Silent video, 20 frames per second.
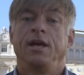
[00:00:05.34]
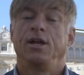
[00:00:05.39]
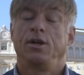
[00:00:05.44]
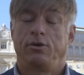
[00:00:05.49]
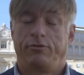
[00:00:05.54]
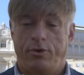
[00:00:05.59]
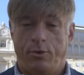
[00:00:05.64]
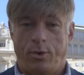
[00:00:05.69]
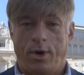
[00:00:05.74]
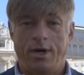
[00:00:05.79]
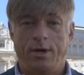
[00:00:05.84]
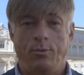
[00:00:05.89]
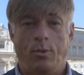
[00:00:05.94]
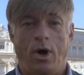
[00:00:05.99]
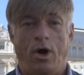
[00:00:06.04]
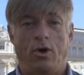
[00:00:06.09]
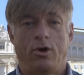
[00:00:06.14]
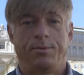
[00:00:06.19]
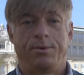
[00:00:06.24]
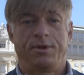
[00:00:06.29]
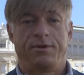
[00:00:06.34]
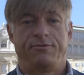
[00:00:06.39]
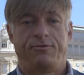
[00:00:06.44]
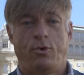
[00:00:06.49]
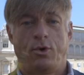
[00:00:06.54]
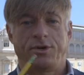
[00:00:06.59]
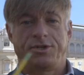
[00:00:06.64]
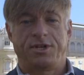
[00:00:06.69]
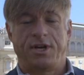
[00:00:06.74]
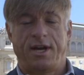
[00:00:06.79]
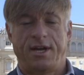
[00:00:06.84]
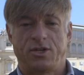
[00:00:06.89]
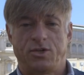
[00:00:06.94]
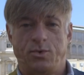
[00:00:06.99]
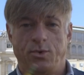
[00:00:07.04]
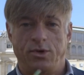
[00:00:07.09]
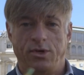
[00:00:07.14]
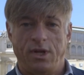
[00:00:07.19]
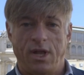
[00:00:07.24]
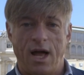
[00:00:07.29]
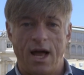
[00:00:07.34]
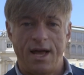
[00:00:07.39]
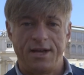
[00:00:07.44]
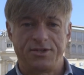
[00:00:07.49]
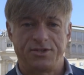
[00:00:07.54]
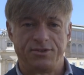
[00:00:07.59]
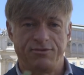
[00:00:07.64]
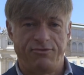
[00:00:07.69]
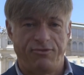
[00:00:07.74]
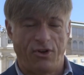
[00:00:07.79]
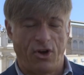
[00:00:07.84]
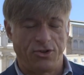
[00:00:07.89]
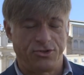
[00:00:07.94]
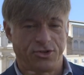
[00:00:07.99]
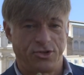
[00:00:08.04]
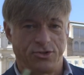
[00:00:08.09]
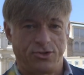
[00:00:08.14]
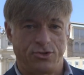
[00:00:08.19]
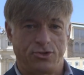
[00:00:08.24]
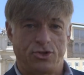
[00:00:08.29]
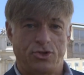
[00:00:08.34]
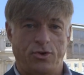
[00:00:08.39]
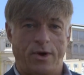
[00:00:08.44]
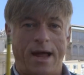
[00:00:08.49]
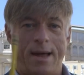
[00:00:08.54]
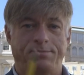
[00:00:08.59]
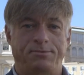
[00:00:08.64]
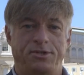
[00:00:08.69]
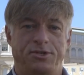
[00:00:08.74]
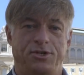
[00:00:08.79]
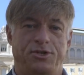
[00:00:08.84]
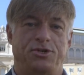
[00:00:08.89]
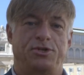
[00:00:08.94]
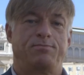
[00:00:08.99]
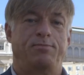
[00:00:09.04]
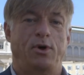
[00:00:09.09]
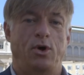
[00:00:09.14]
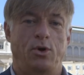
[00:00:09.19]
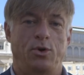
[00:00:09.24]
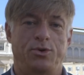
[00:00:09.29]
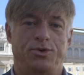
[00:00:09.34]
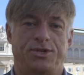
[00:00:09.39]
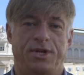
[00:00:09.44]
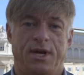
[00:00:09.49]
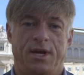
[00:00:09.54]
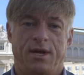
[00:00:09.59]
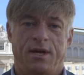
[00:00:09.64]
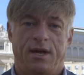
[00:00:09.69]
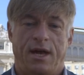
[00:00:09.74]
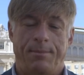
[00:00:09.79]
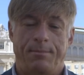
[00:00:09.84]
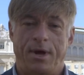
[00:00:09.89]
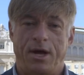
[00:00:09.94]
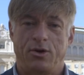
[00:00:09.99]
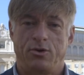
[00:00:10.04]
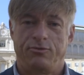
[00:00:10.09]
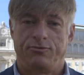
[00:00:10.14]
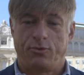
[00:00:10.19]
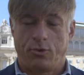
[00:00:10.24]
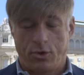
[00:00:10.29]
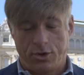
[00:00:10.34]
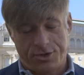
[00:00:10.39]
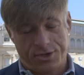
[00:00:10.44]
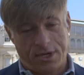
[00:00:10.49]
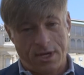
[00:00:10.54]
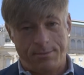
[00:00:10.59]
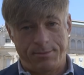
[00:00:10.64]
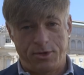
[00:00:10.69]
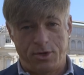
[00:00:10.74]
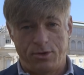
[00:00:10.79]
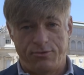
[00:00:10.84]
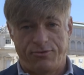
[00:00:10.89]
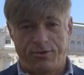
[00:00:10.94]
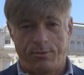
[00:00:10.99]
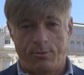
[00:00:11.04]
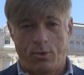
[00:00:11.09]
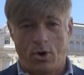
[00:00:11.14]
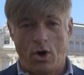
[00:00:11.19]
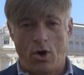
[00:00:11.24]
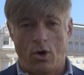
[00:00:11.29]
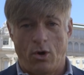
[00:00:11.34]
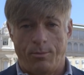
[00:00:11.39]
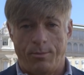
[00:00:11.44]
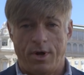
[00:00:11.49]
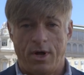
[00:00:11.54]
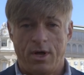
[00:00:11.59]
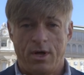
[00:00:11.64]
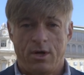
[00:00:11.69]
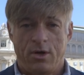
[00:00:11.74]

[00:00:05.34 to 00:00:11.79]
Hello, everyone, and welcome to The Vortex, where lies and falsehoods are trapped and exposed. I'm Michael Voris, coming to you from Rome.